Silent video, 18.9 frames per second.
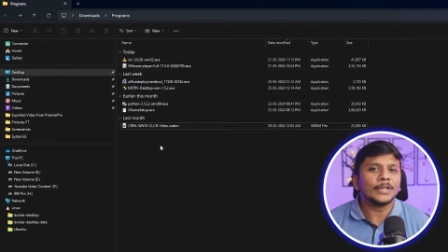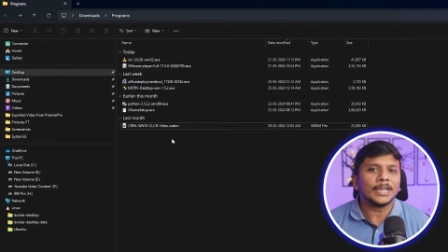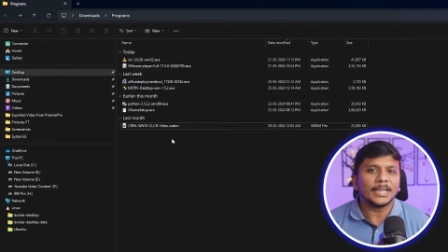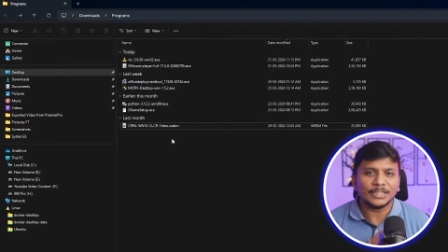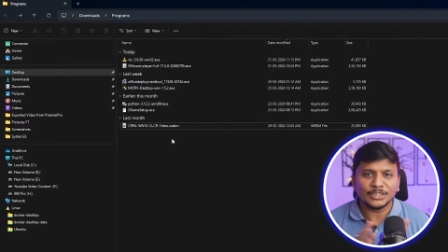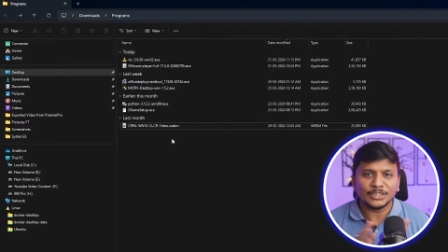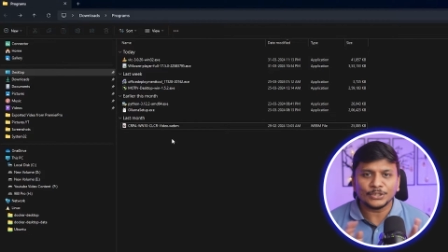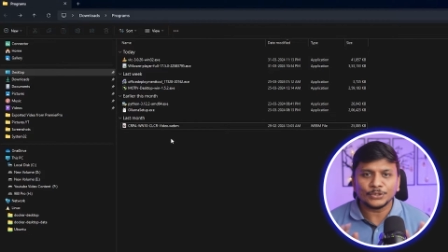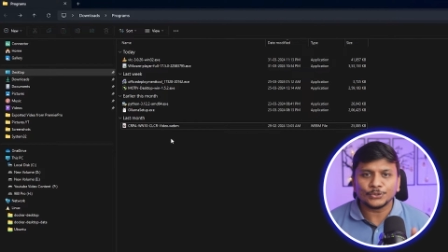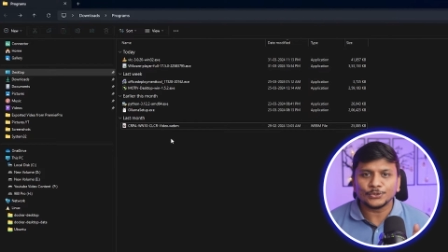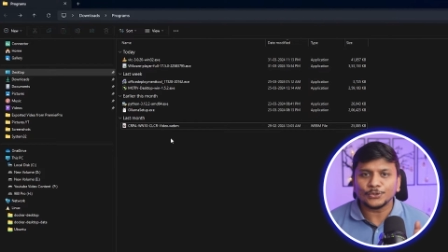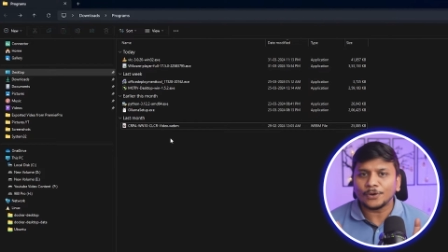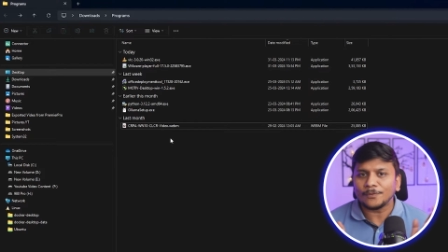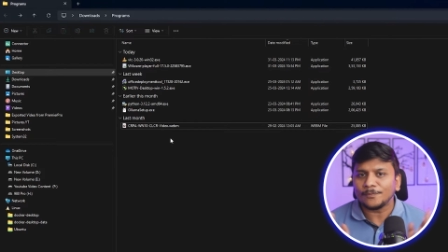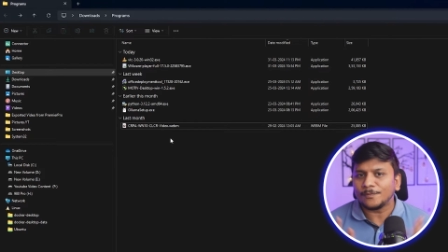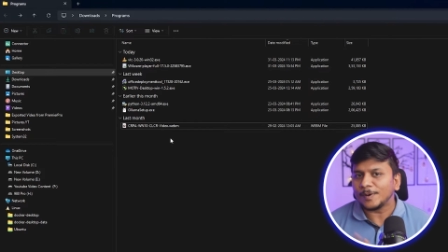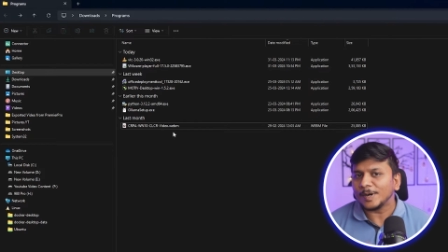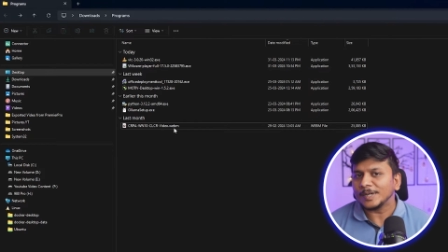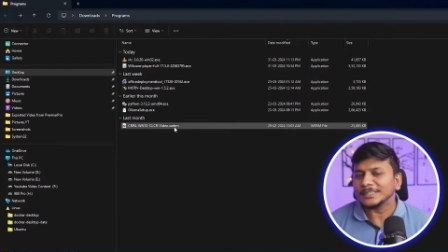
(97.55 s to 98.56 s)
any issue
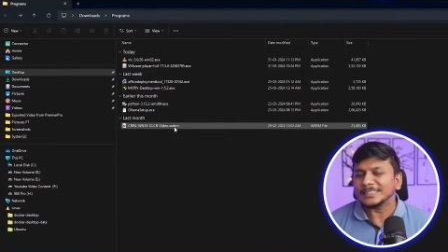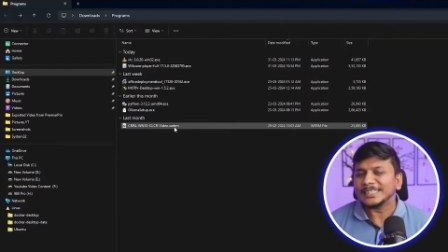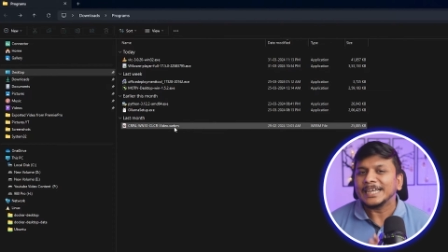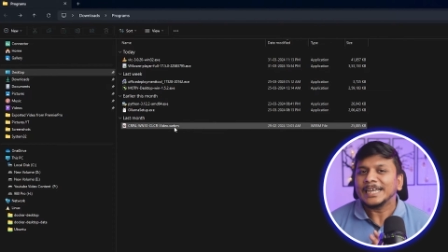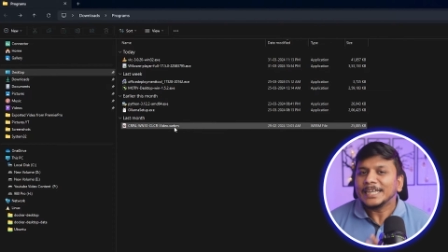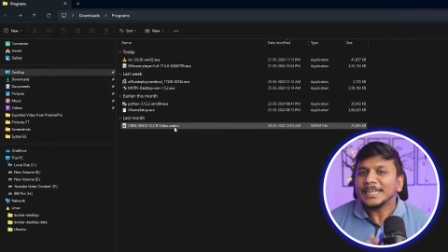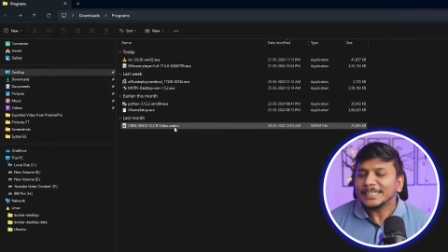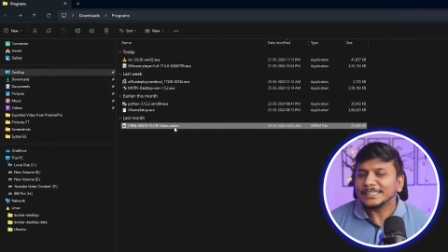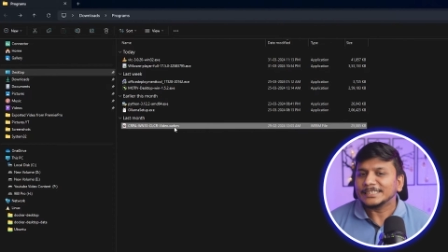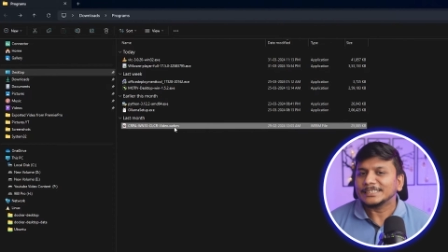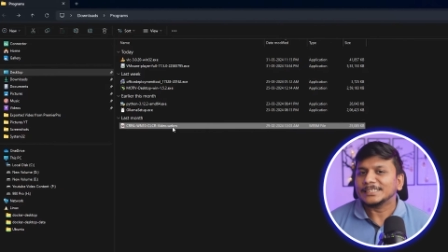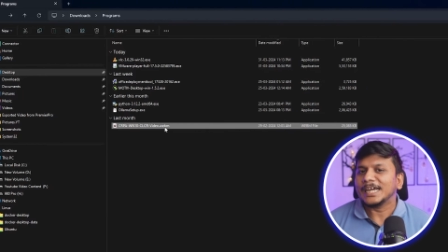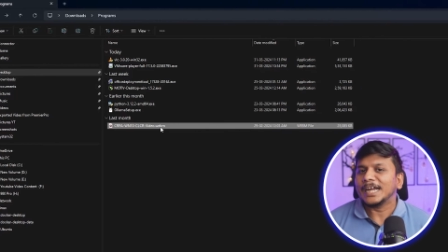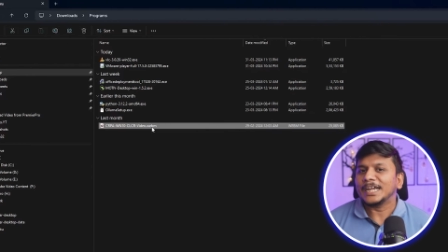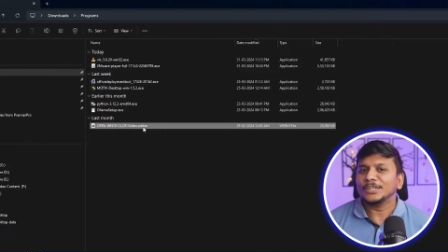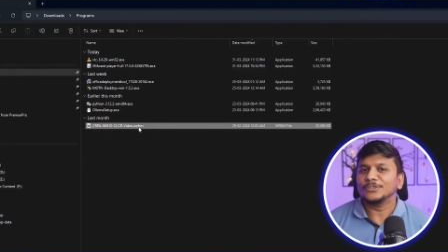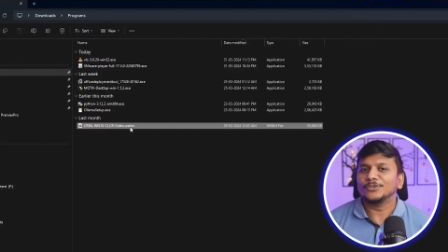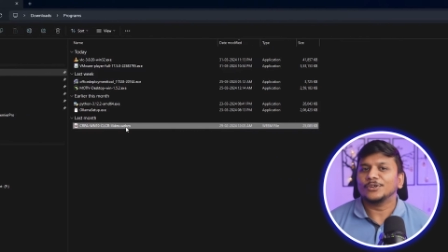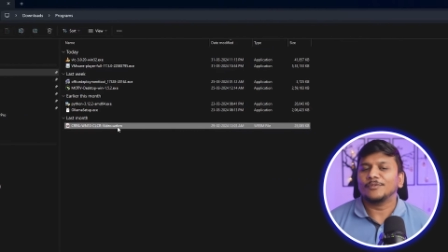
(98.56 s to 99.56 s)
of fuss
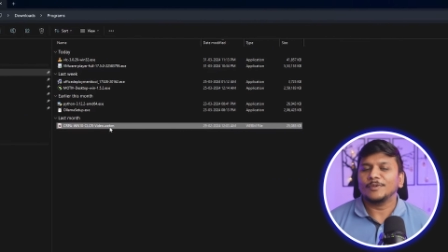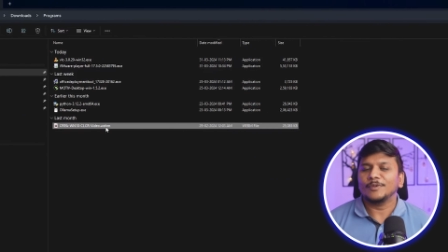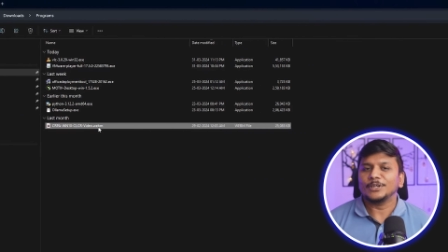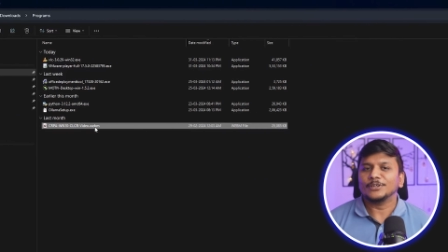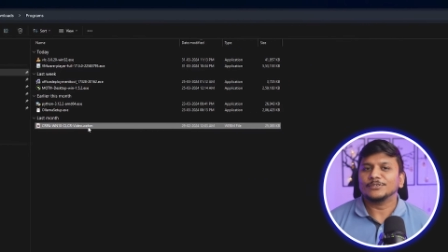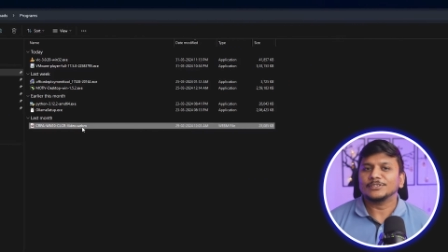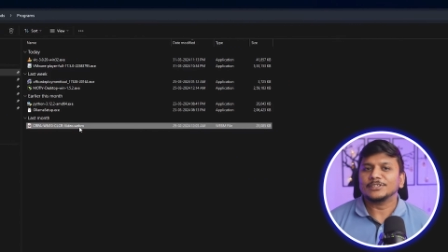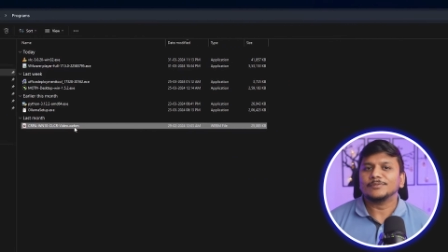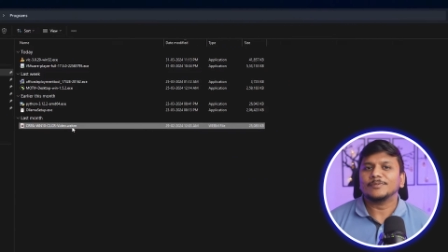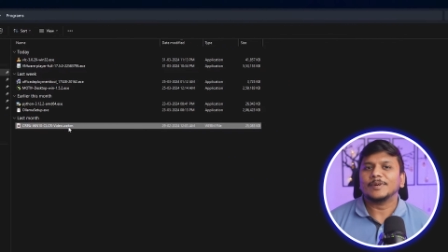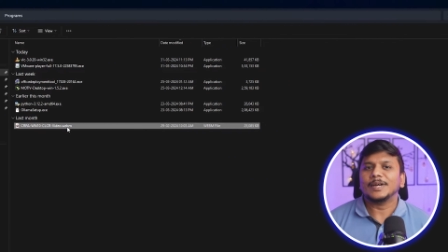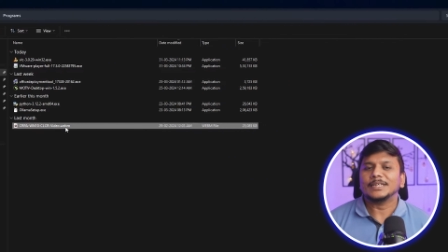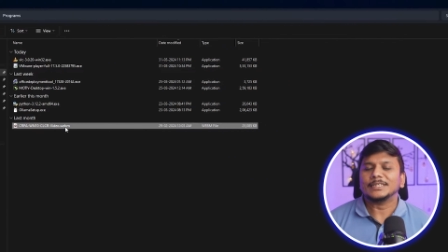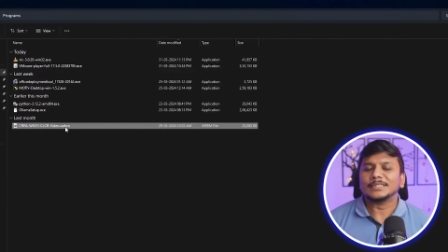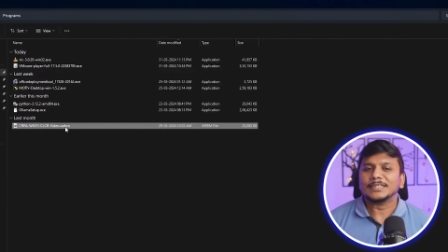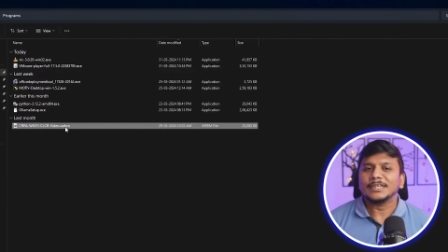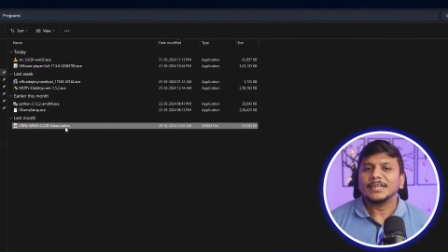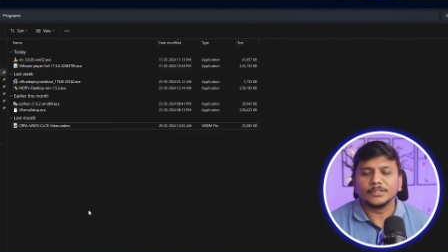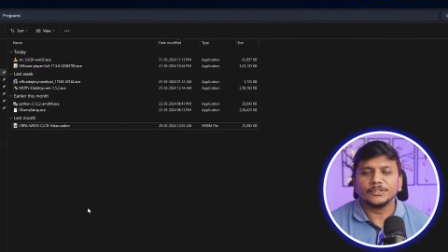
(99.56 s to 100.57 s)
inside your Windows device.